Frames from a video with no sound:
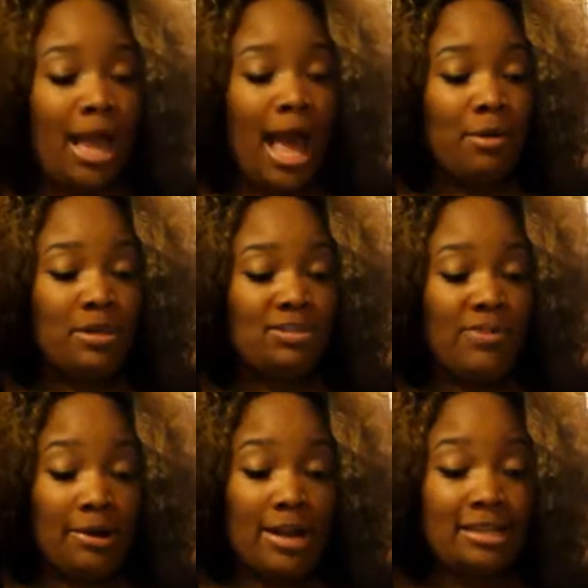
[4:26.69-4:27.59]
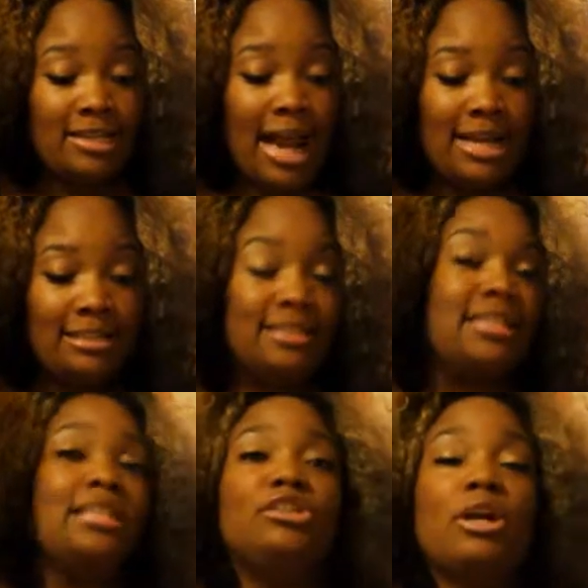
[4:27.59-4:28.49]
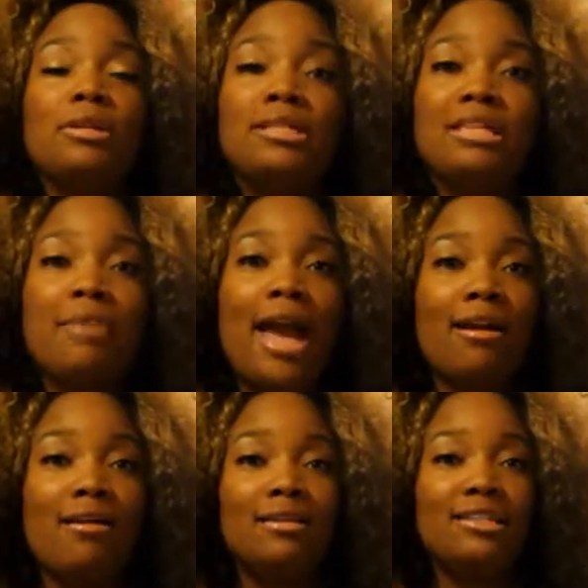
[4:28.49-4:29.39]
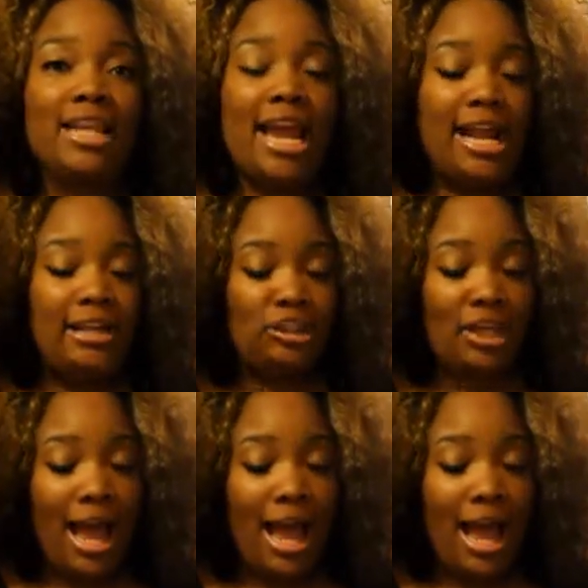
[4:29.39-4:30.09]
I was very excited to see Jodeci back on stage.